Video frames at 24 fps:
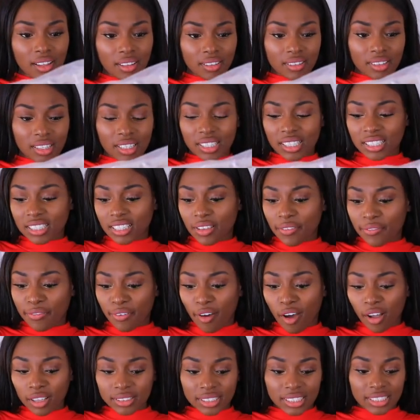this is a
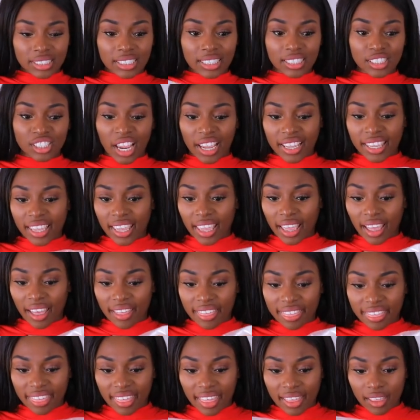varsity jacket, I
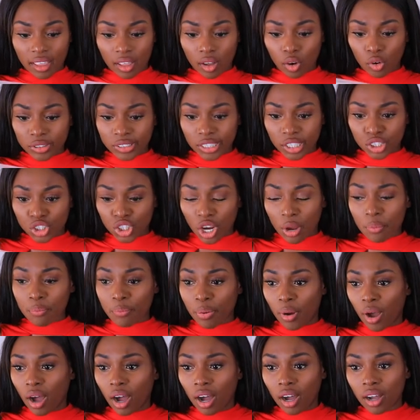think. Was it a
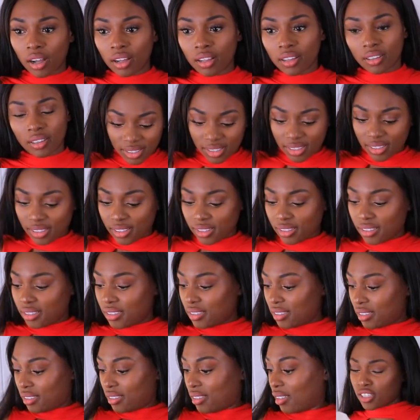jumper?
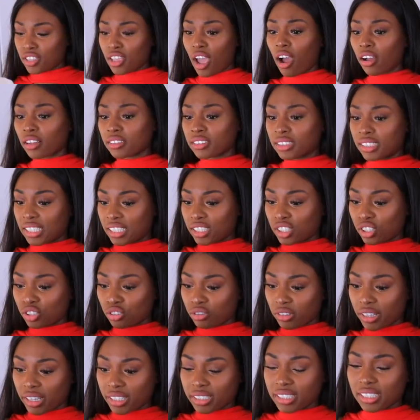Young
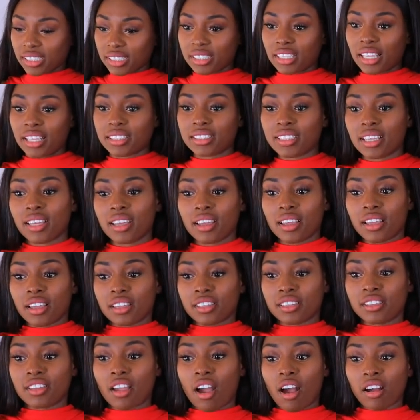District. It says
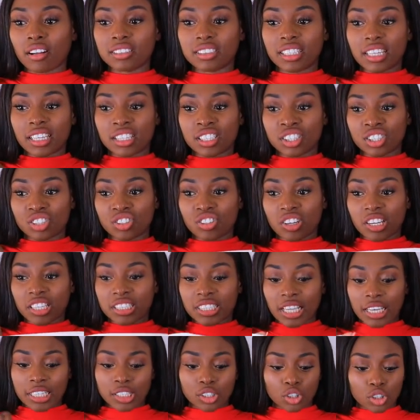Young
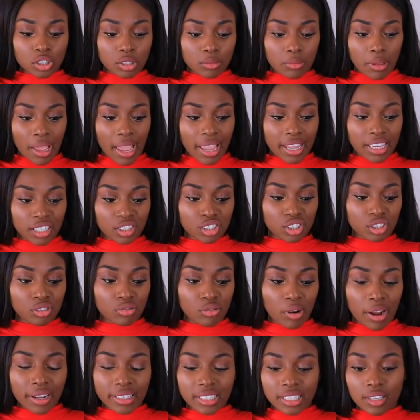District and it's got some Asian
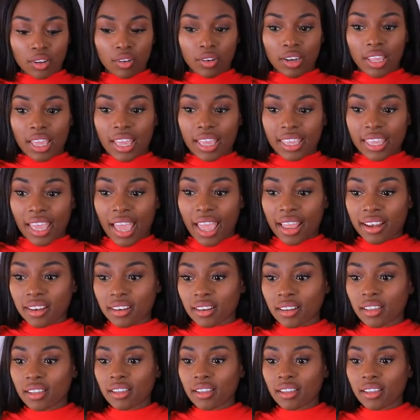writing on it again.